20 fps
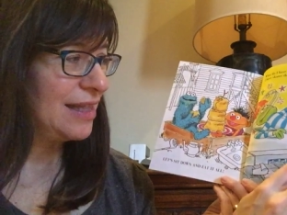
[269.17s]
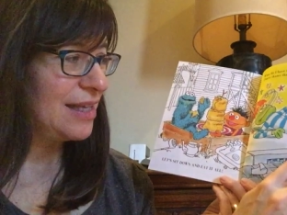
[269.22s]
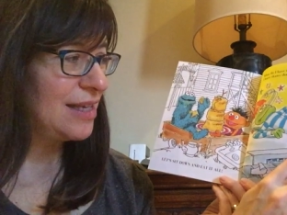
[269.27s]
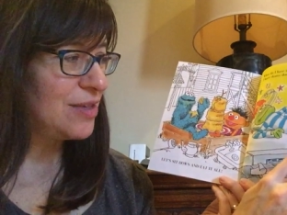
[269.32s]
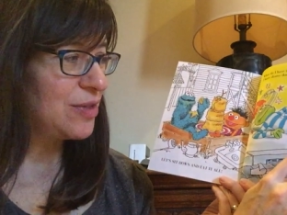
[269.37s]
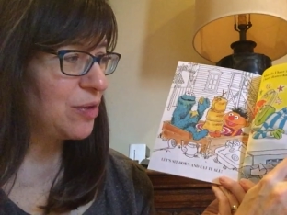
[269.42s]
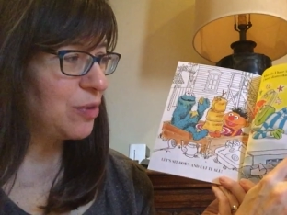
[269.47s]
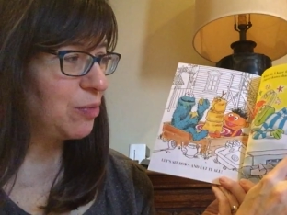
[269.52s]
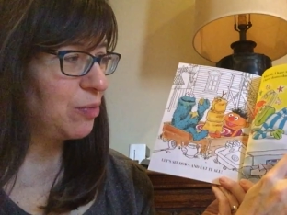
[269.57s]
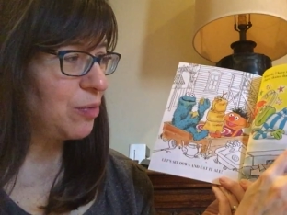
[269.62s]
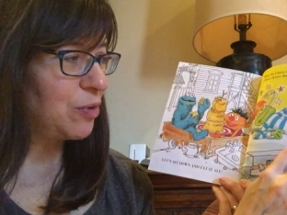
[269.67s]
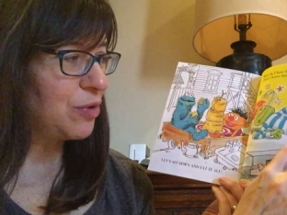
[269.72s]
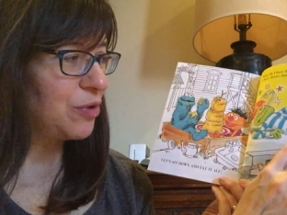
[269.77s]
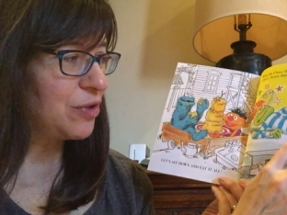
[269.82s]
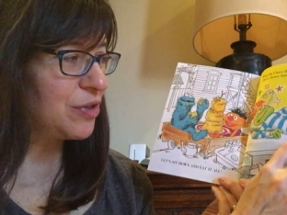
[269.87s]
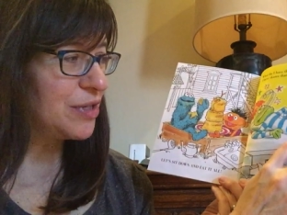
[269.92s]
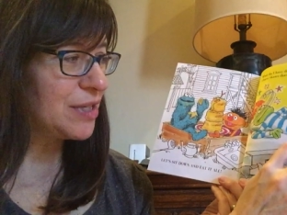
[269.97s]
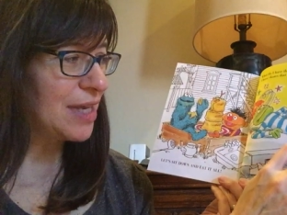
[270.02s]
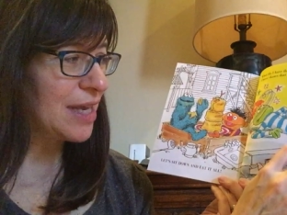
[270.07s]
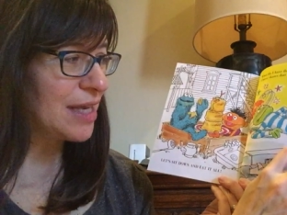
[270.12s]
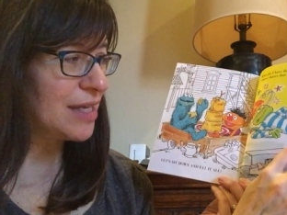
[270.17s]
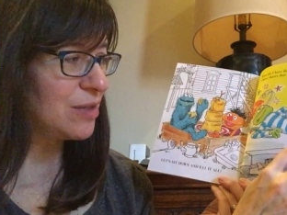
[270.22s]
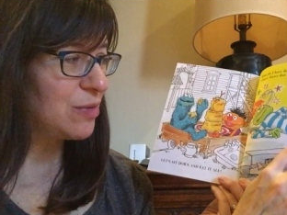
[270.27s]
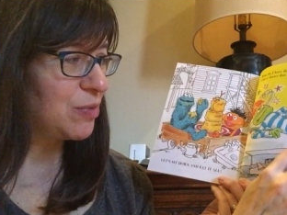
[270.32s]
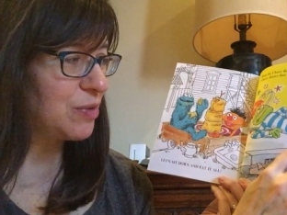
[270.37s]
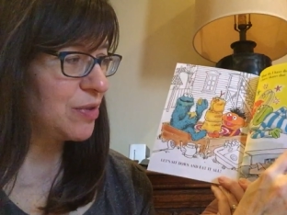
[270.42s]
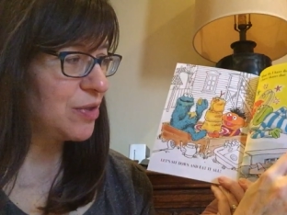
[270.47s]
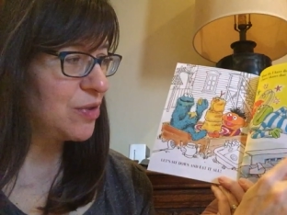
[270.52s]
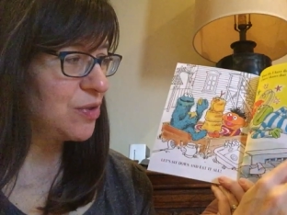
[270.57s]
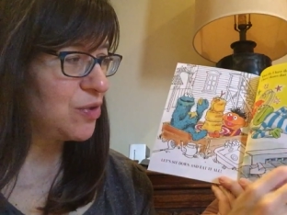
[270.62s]
These are roller
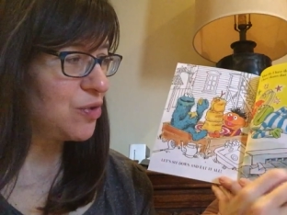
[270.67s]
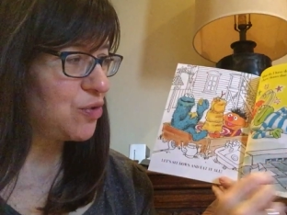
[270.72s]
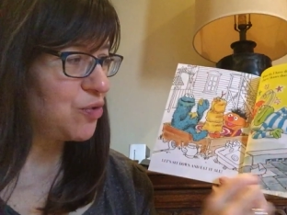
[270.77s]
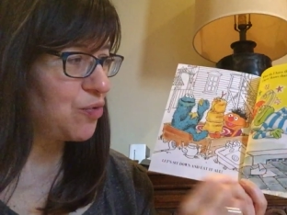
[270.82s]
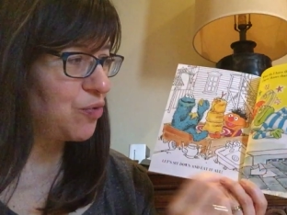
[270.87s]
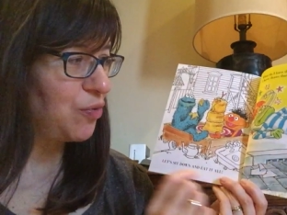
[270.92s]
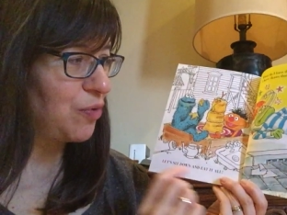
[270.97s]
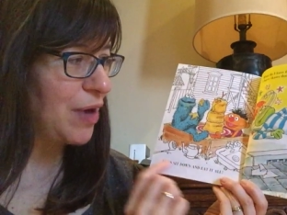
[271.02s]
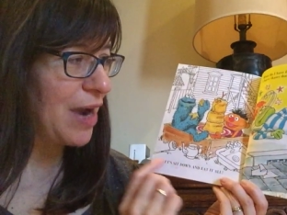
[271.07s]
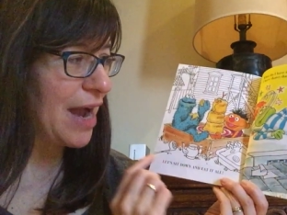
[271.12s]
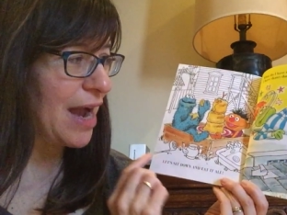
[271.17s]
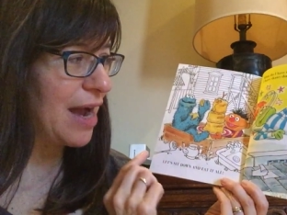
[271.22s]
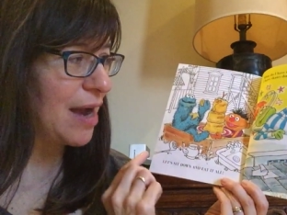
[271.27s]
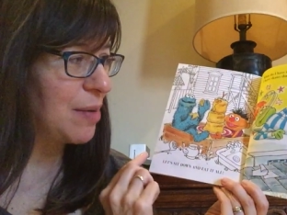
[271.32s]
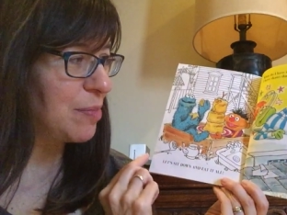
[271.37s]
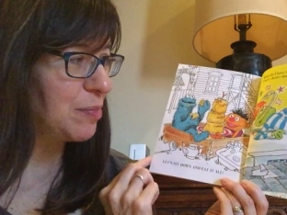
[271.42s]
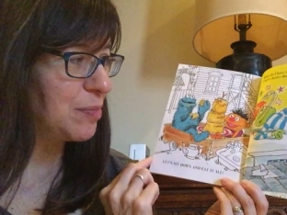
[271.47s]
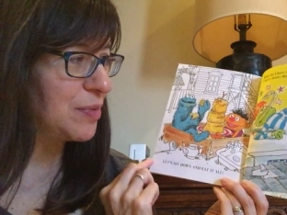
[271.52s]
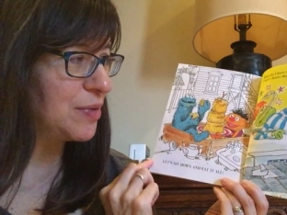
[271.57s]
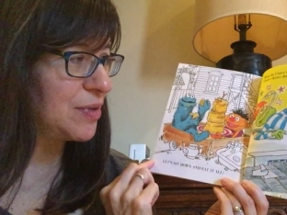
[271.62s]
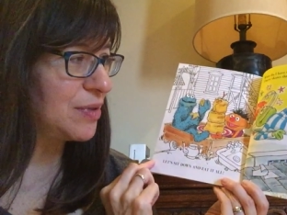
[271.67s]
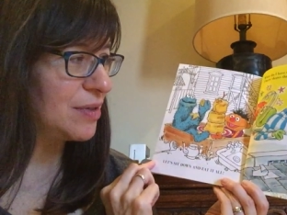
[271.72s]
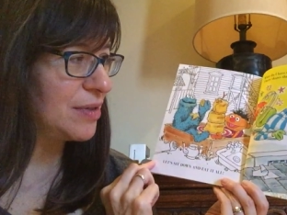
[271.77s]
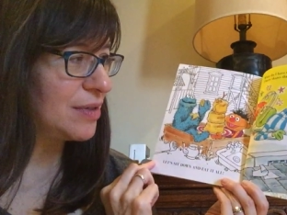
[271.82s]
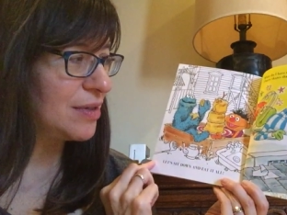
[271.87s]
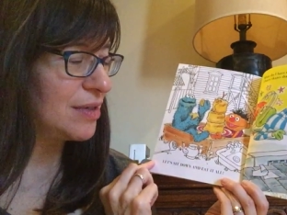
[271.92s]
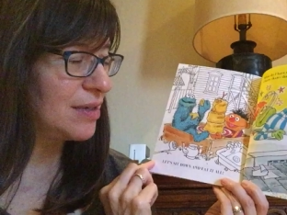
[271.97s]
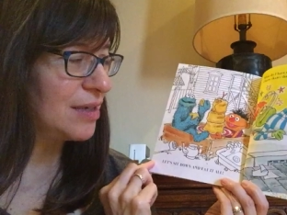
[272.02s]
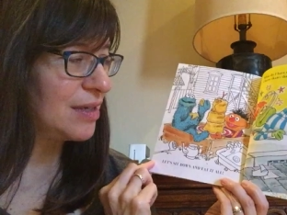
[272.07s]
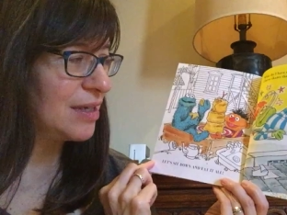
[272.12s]
skates with
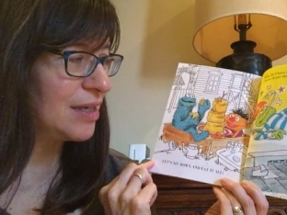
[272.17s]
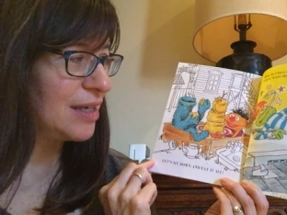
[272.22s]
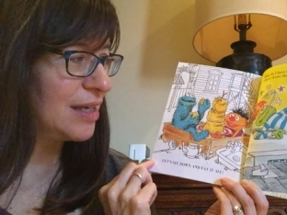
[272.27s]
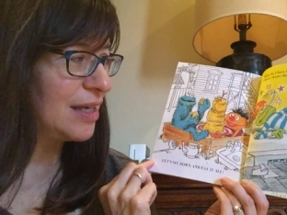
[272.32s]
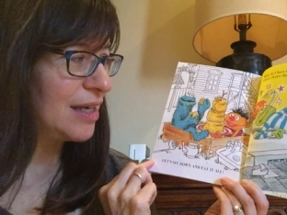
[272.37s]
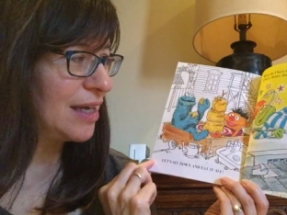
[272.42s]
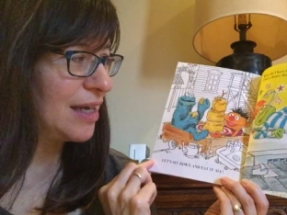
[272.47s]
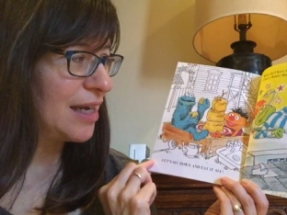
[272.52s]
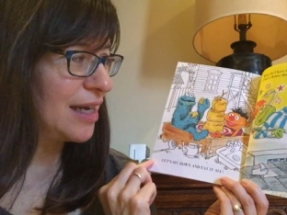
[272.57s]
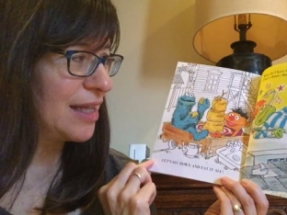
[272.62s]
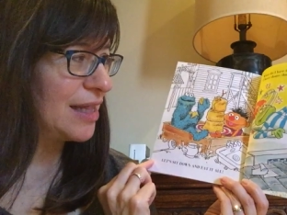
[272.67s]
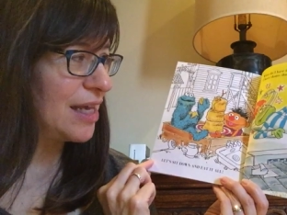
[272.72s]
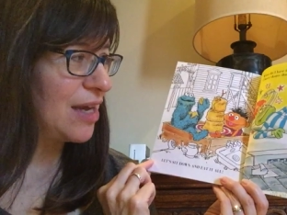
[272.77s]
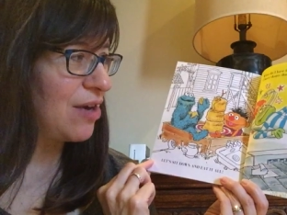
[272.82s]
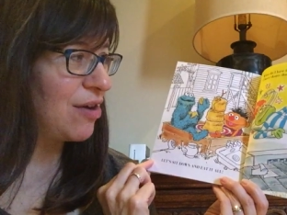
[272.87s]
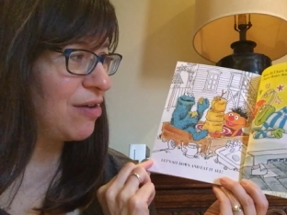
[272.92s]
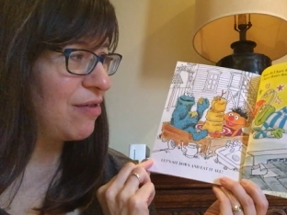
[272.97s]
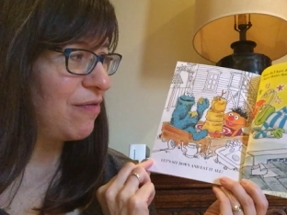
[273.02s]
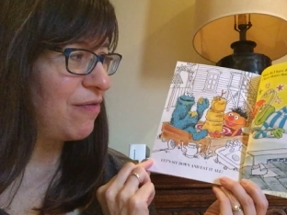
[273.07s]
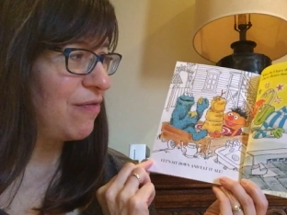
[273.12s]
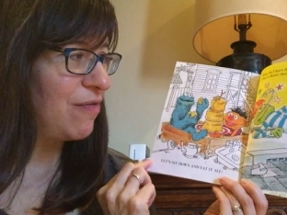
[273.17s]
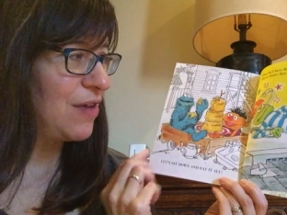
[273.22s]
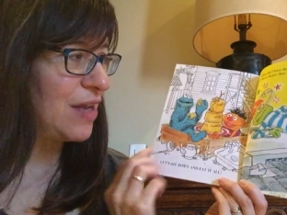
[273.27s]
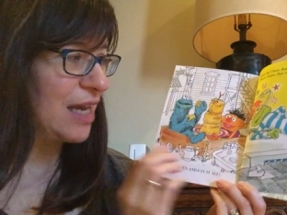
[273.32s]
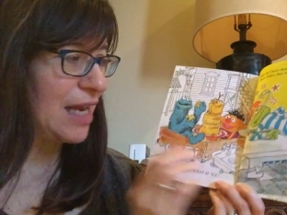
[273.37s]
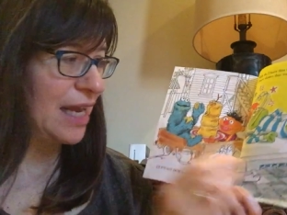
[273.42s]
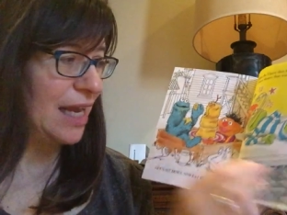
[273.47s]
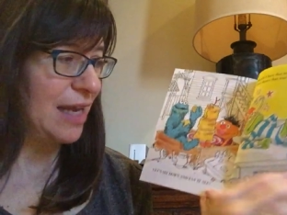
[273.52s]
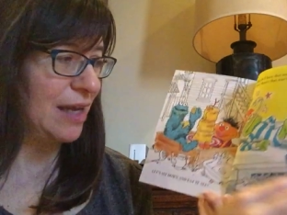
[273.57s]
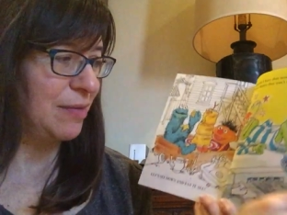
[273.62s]
straps, and they aren't
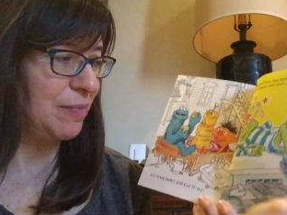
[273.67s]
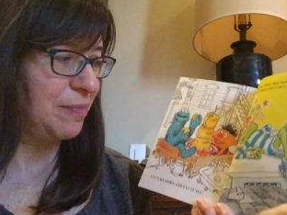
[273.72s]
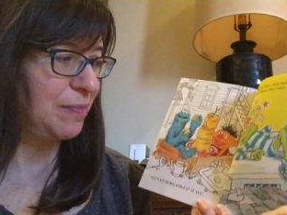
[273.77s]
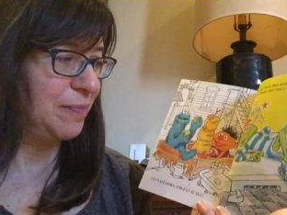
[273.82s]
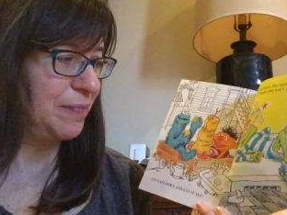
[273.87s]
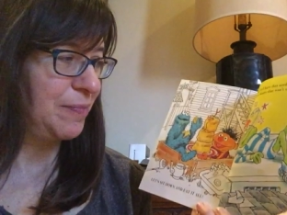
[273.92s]
fitting.